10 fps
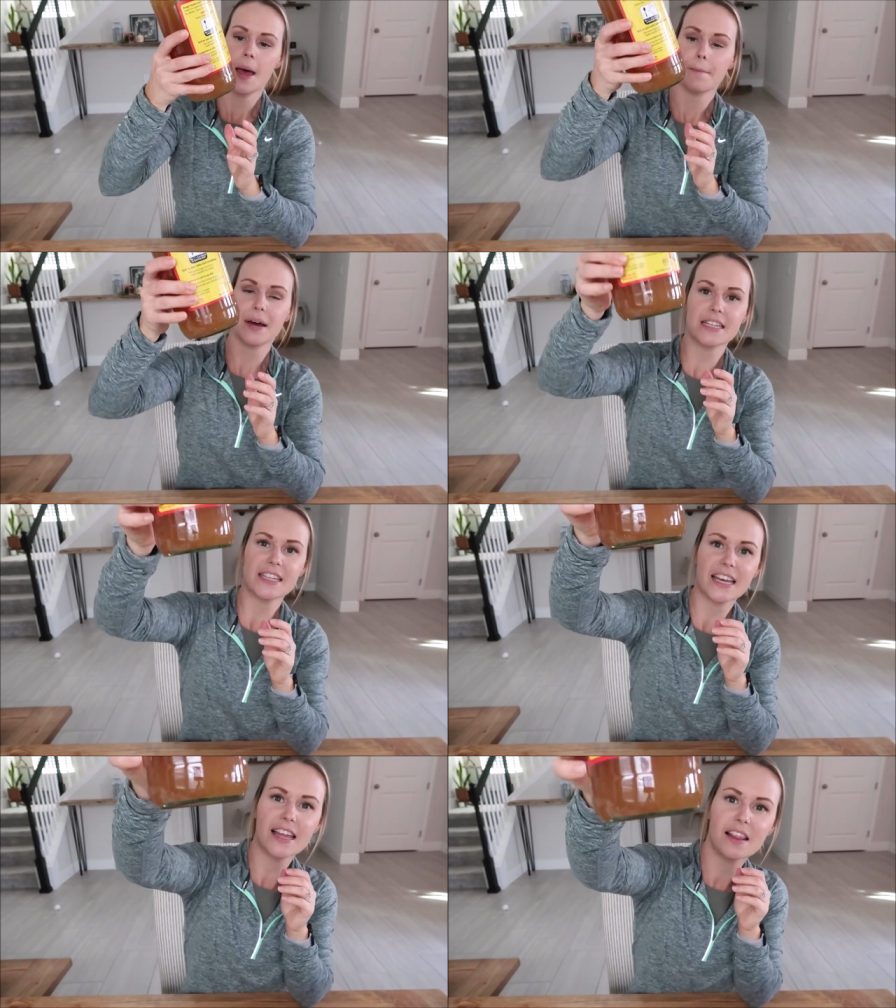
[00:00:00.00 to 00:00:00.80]
but it's
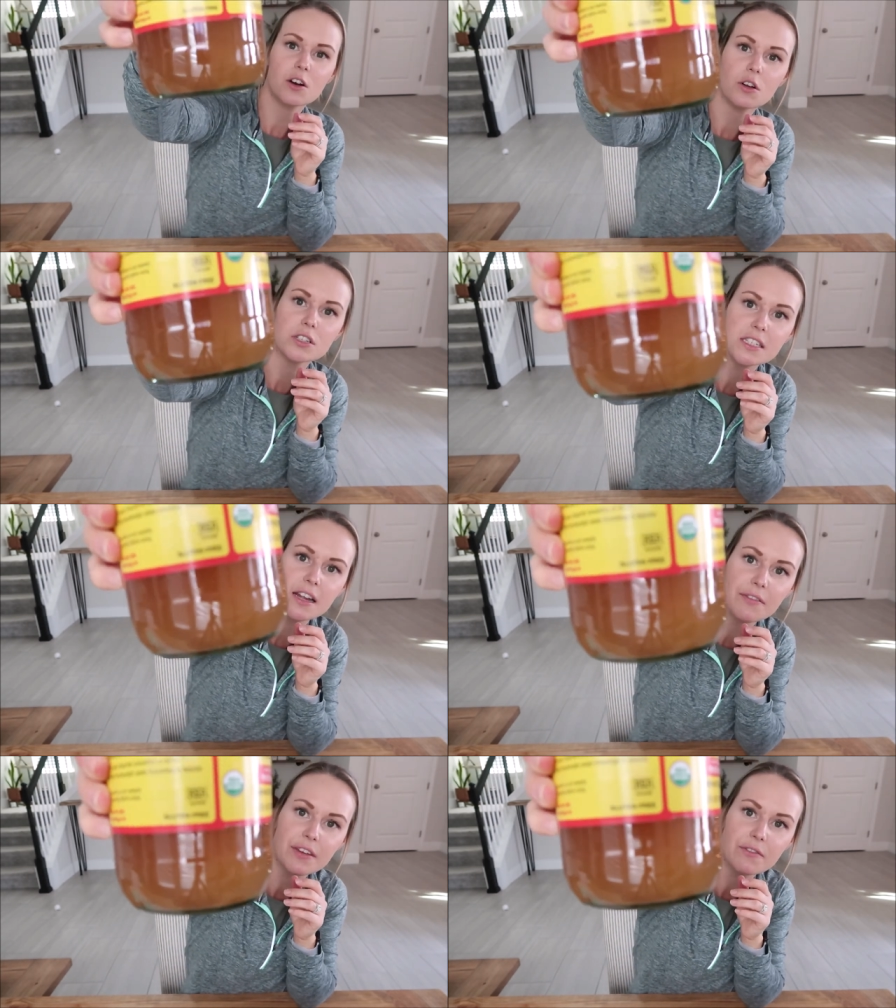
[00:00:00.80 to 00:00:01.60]
like that little
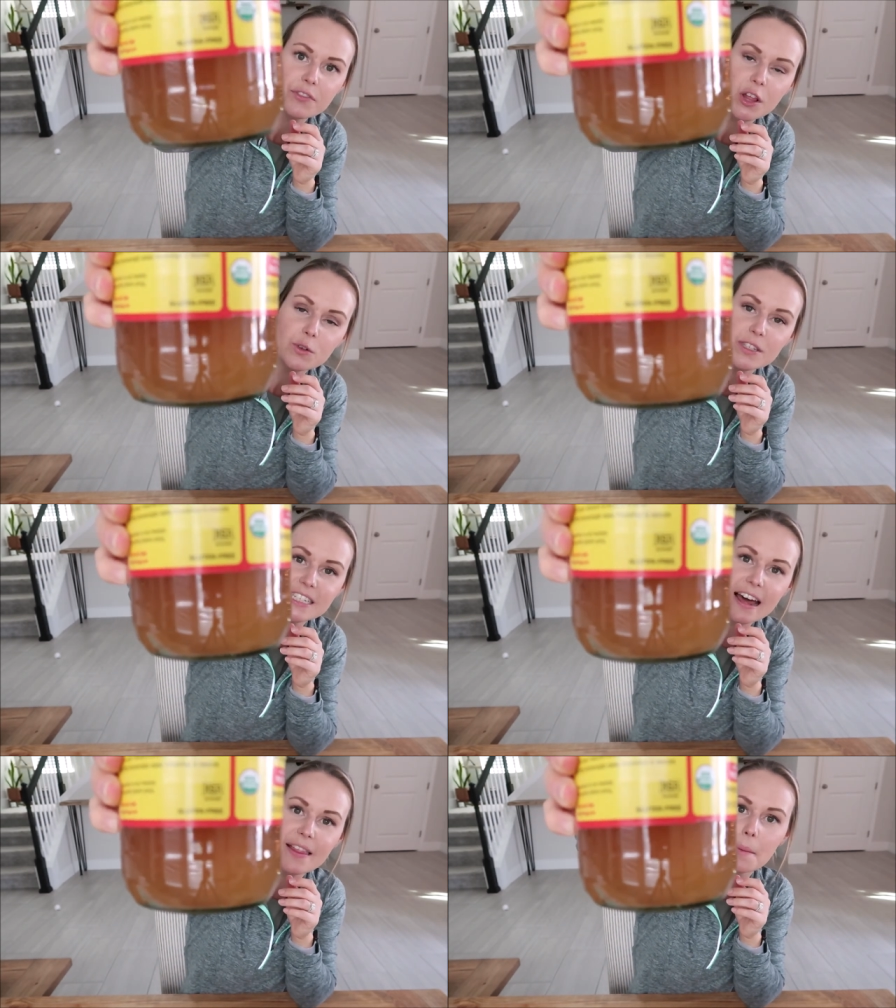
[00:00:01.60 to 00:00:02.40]
stuff that floats
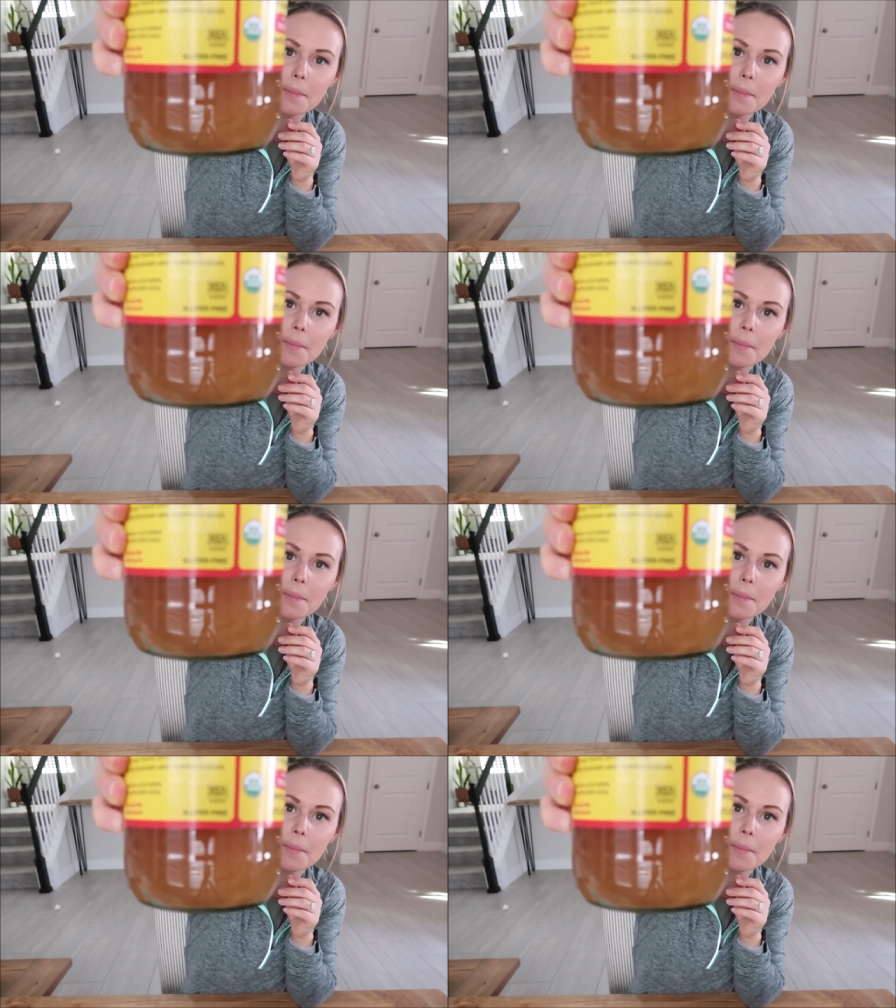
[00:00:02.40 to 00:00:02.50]
down in the